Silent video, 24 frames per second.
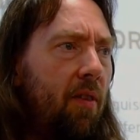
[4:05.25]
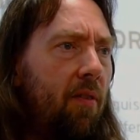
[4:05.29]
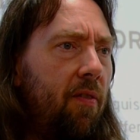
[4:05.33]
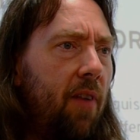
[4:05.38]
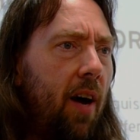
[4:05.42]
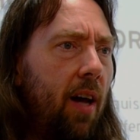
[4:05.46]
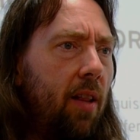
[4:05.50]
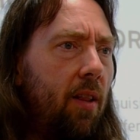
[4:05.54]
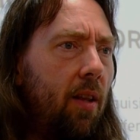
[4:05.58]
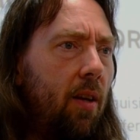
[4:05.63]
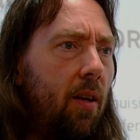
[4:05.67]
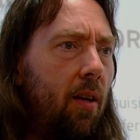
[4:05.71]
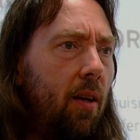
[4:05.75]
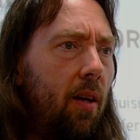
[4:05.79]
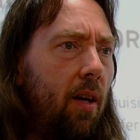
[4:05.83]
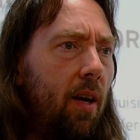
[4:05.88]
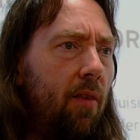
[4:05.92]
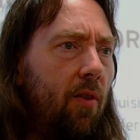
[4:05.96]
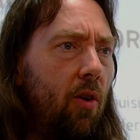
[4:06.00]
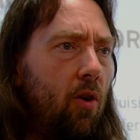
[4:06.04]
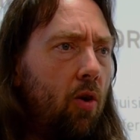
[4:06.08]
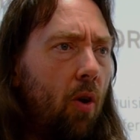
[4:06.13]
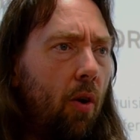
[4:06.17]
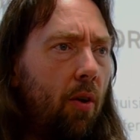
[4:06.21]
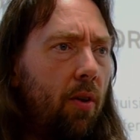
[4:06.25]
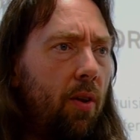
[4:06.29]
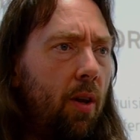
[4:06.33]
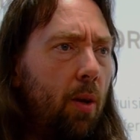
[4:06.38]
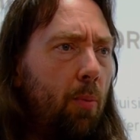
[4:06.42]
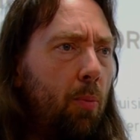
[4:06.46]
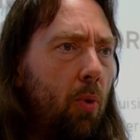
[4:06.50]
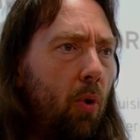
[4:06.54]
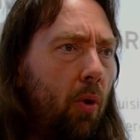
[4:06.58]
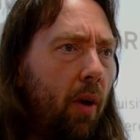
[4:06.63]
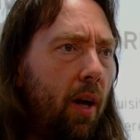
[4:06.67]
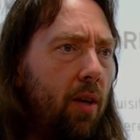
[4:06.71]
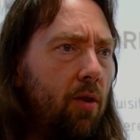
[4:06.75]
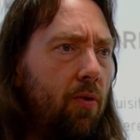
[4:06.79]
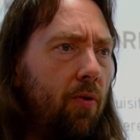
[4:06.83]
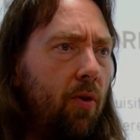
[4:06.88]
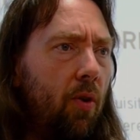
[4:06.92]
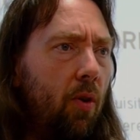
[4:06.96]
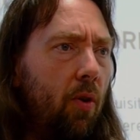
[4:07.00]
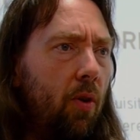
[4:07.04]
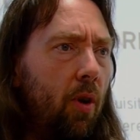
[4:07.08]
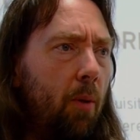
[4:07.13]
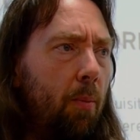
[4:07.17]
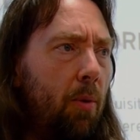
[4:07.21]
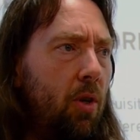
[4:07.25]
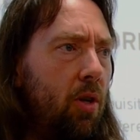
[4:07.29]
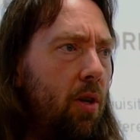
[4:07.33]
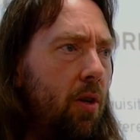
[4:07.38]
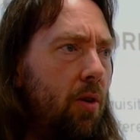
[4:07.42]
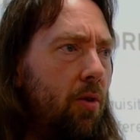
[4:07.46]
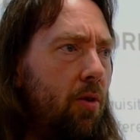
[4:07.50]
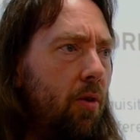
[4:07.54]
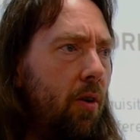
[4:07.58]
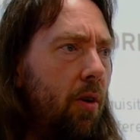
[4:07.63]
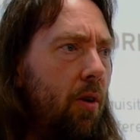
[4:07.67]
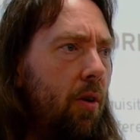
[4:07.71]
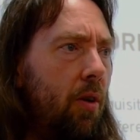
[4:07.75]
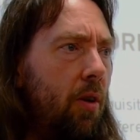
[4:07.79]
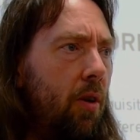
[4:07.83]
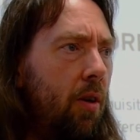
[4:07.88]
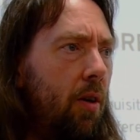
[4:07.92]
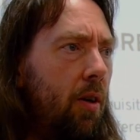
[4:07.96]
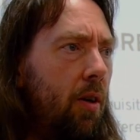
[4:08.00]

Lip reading: the fact that if your Docker thin pool gets full, your machine's screwed.